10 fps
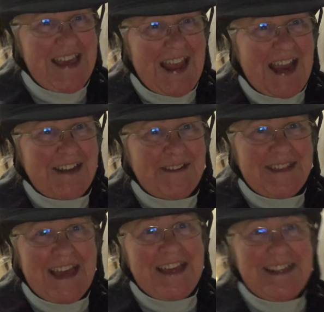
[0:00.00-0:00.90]
Anyway,
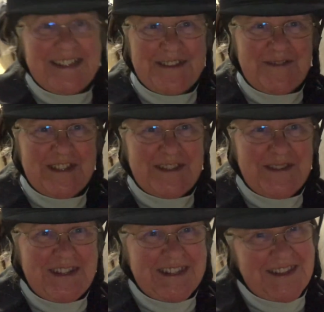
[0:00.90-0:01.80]
that is it for this
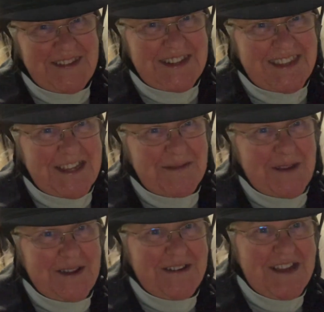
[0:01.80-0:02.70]
week. Just something to think
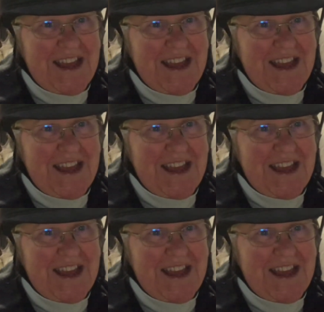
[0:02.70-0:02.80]
about.